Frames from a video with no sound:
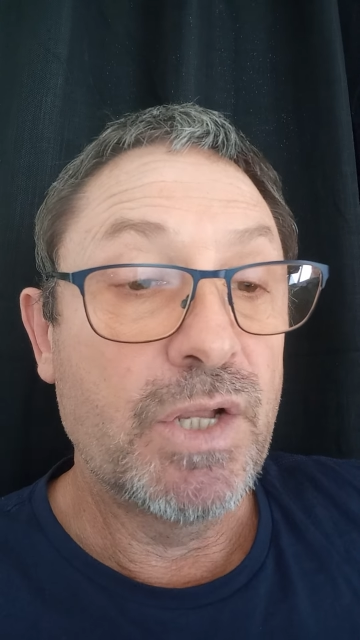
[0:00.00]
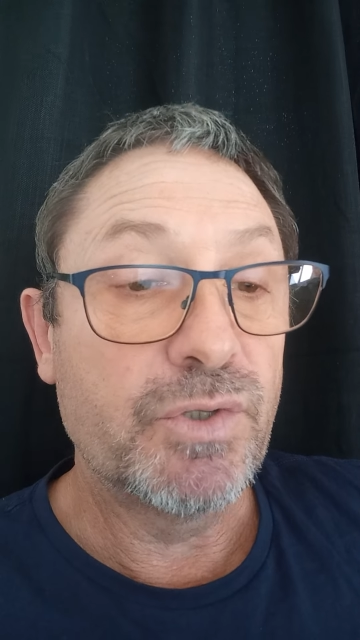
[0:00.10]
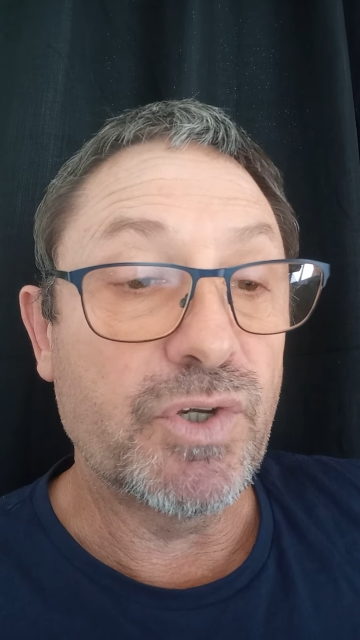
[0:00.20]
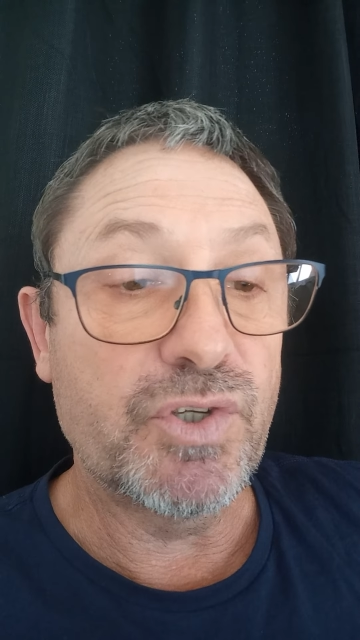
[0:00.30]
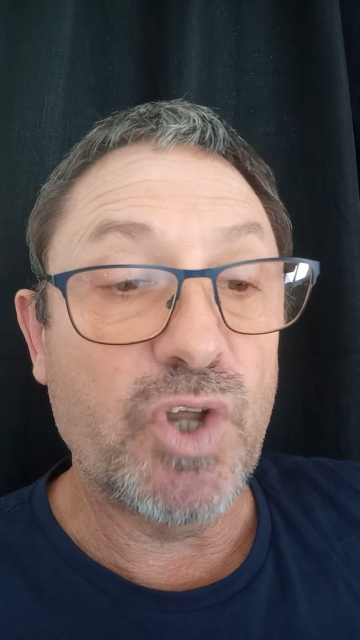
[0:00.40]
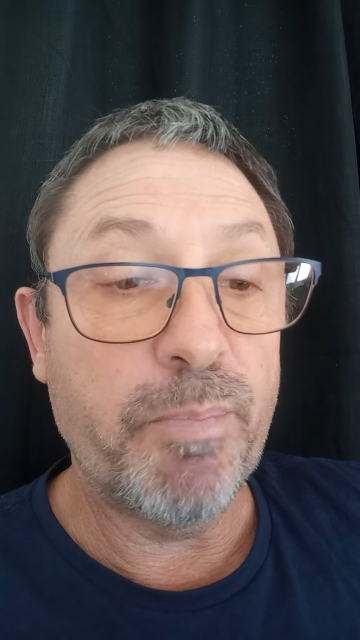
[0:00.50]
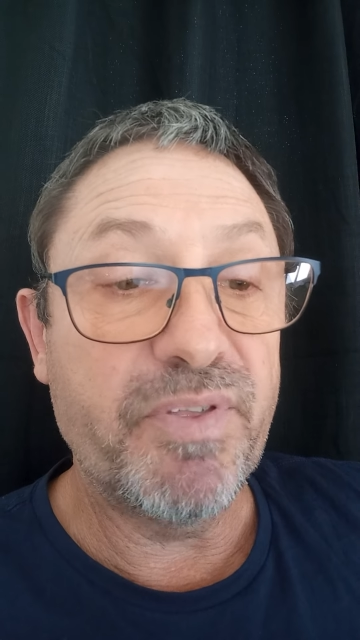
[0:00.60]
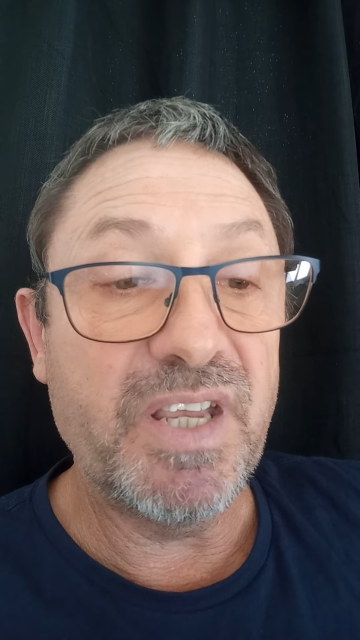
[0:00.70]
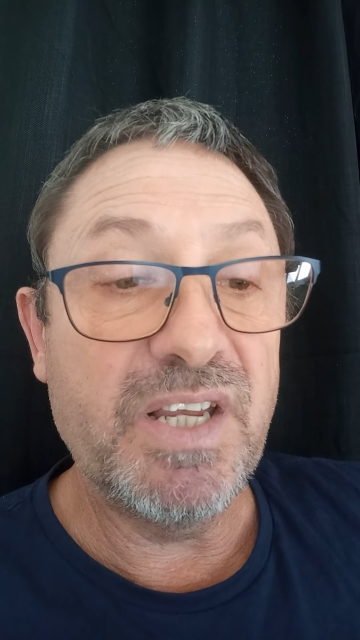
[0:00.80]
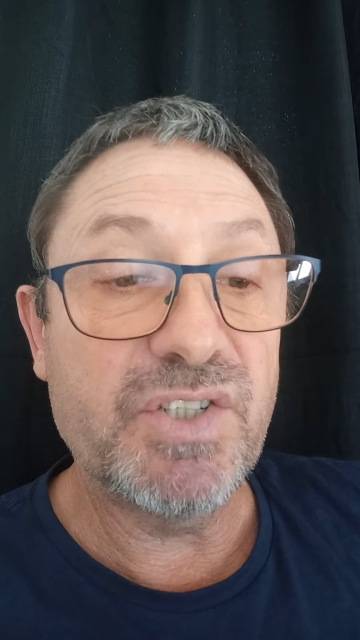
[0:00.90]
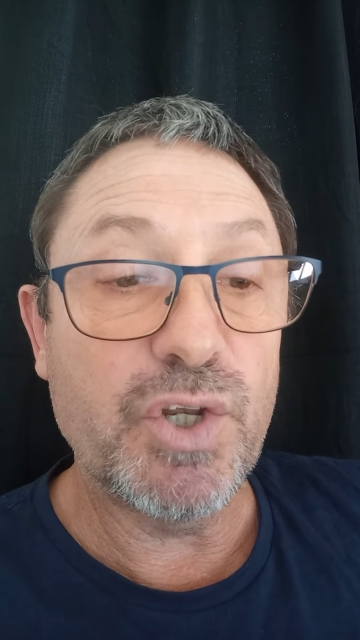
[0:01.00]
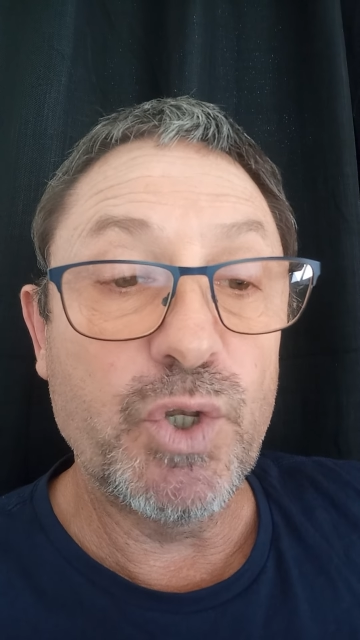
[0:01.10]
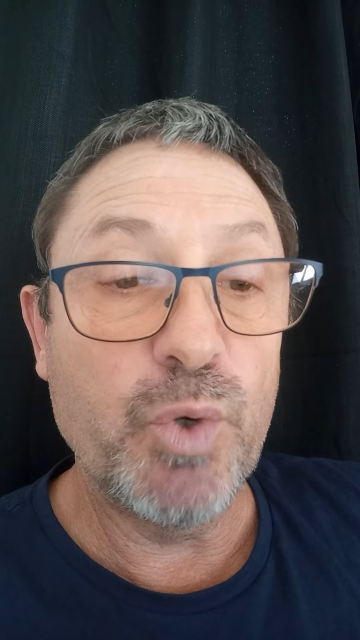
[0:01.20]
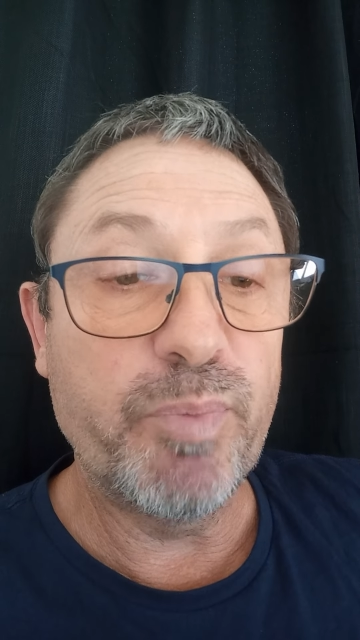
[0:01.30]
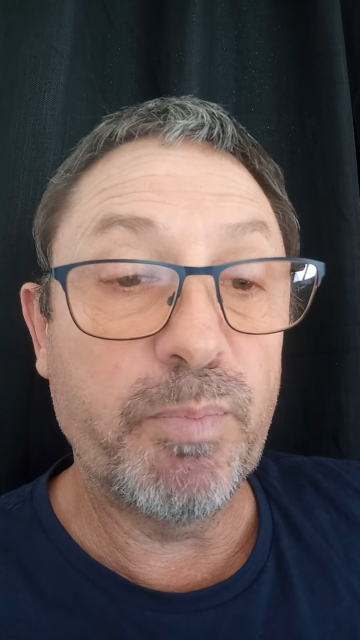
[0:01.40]
To stop these
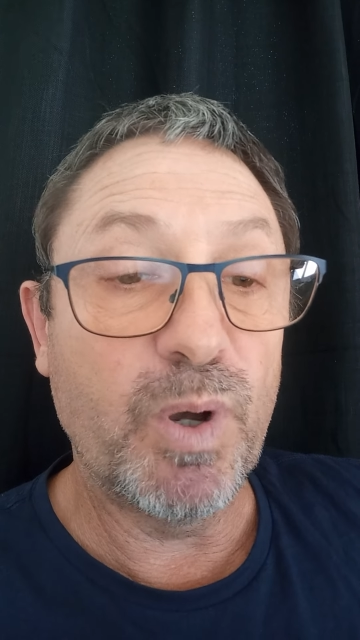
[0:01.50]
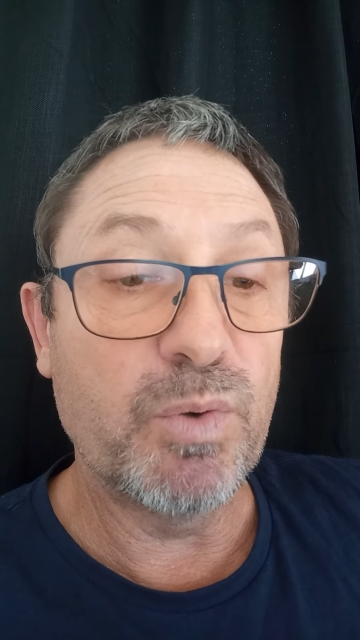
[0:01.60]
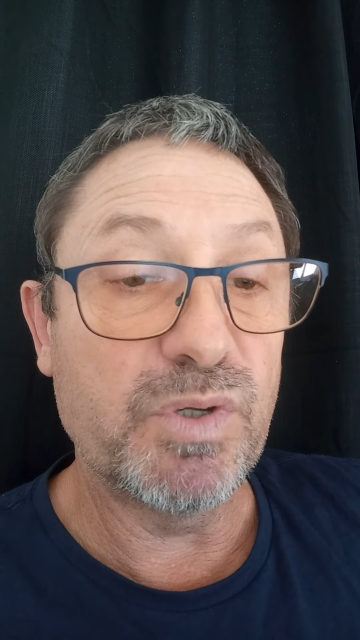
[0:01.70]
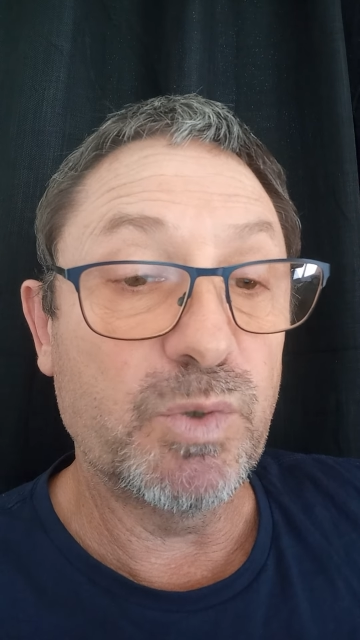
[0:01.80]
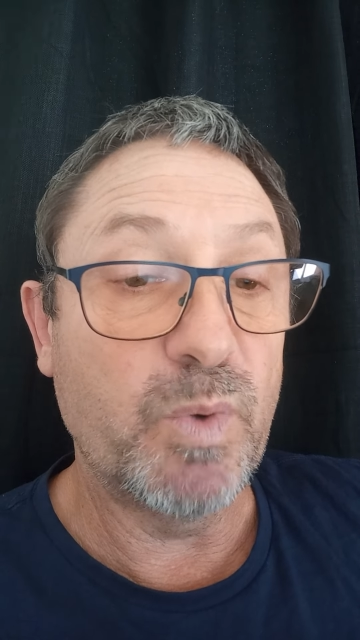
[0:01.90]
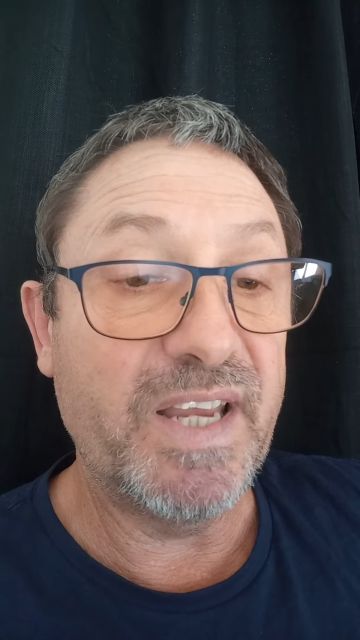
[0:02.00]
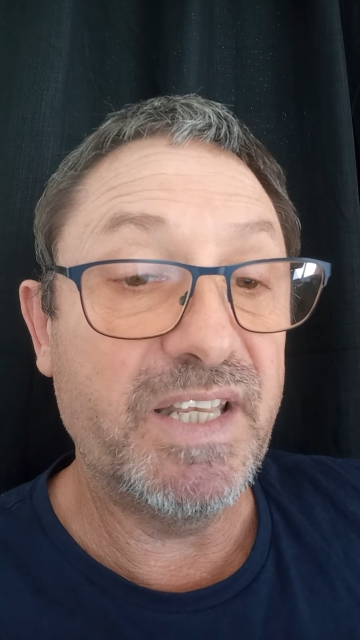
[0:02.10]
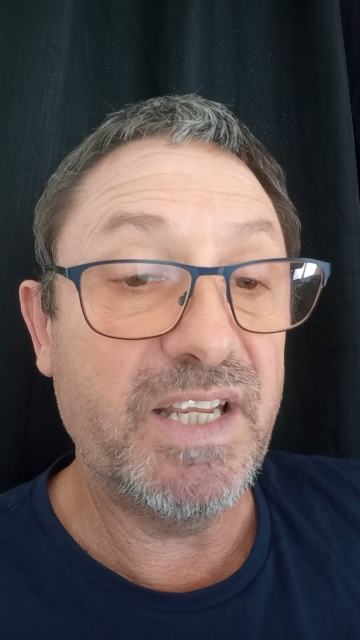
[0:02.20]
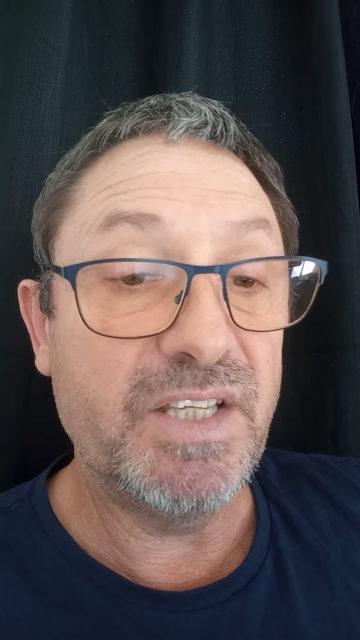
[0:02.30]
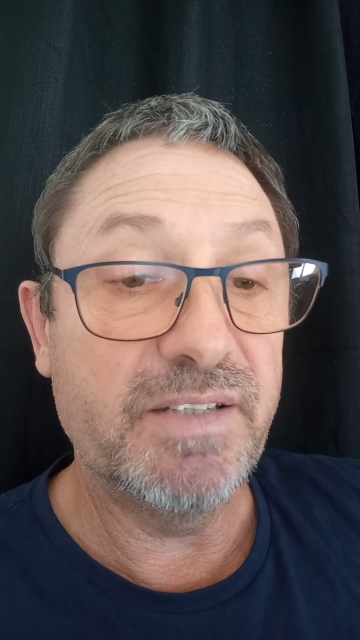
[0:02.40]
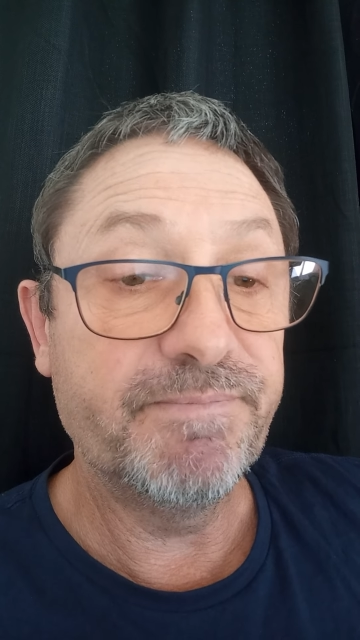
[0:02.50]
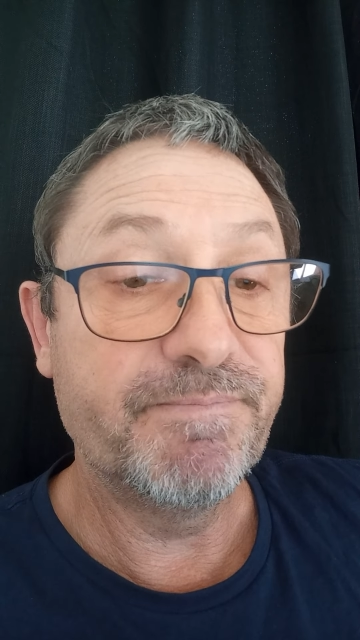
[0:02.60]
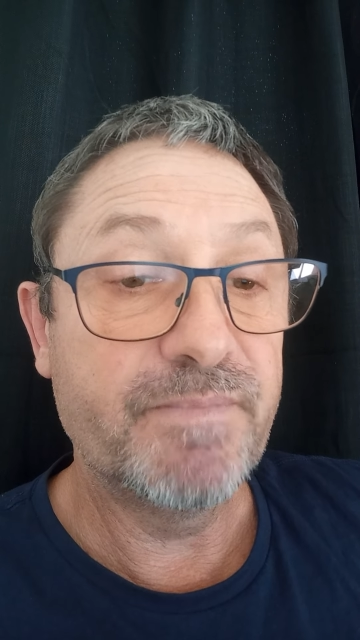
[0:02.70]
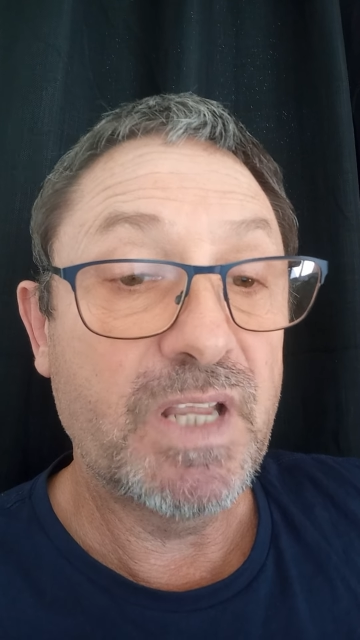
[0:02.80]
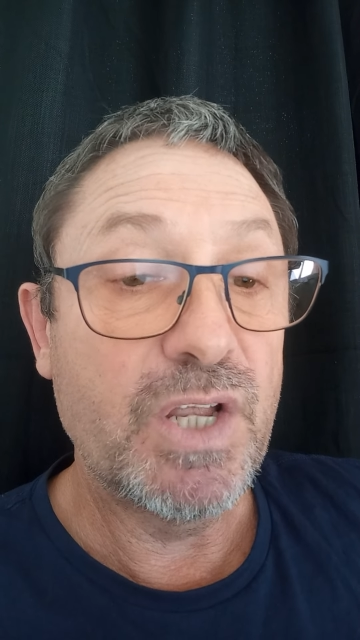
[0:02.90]
new proposals, we need
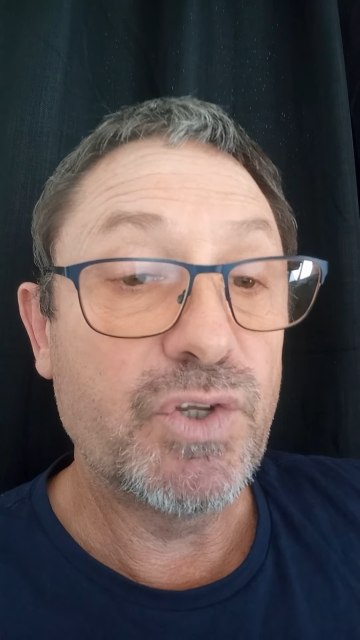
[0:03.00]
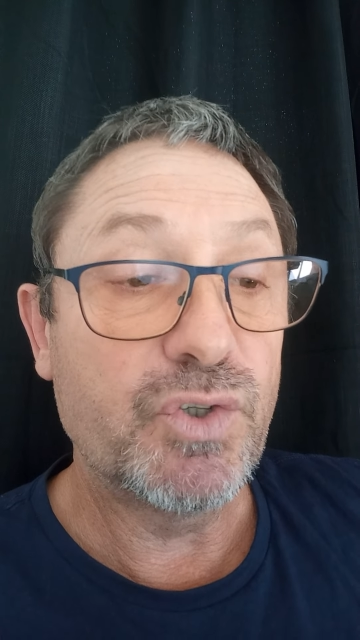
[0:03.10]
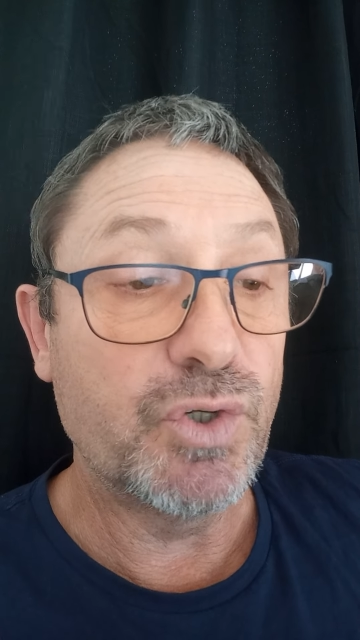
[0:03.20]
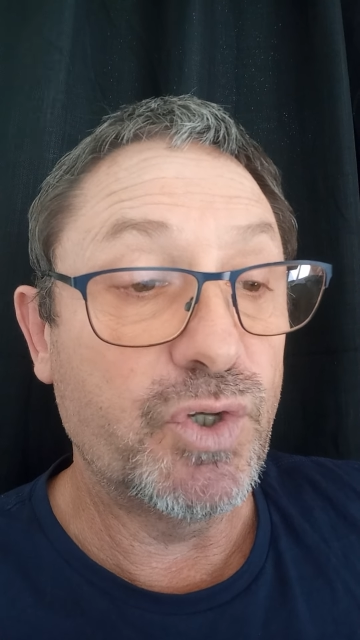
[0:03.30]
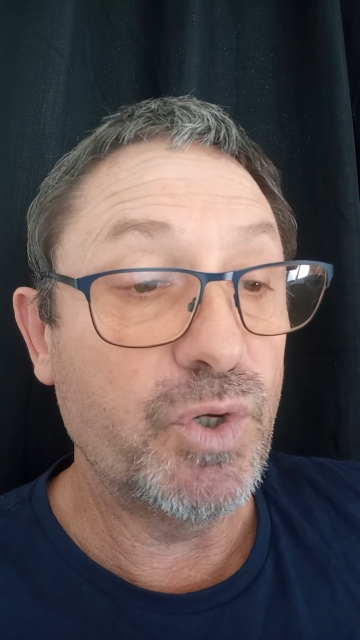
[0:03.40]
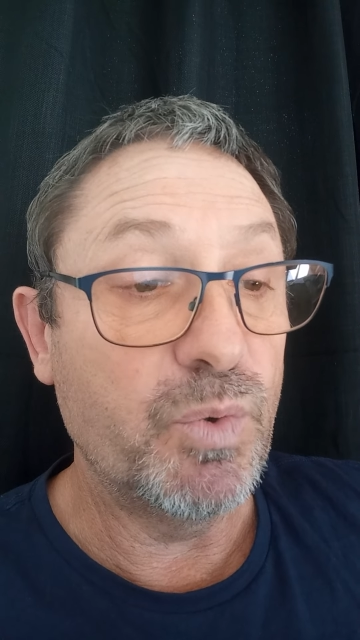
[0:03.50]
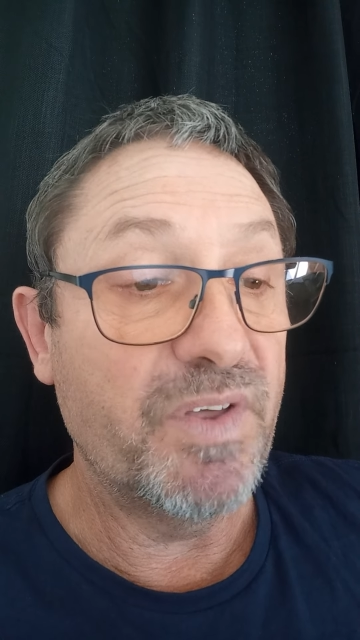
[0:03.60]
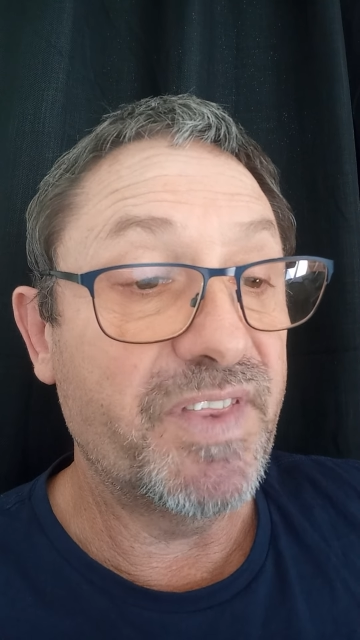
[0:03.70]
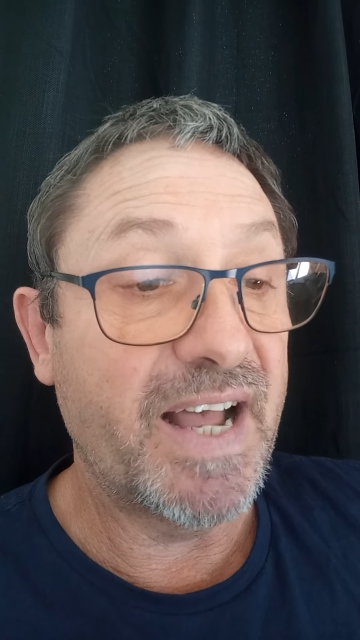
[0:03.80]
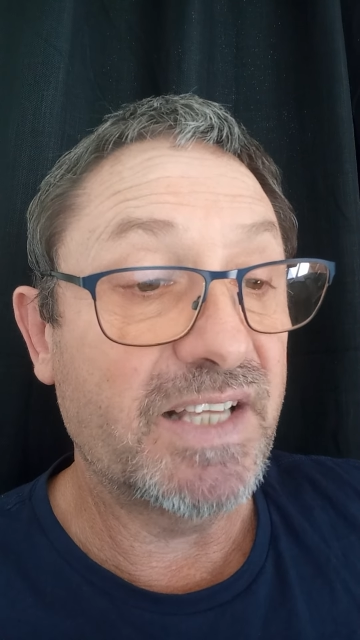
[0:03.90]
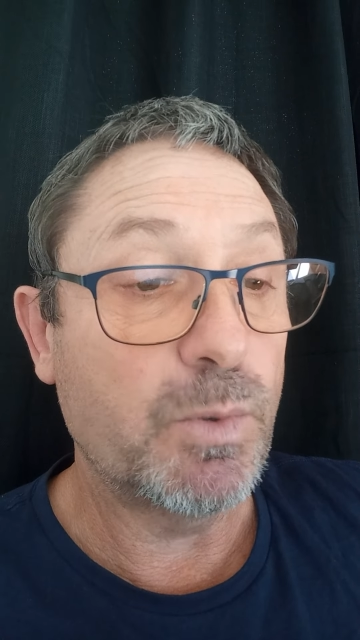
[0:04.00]
to do that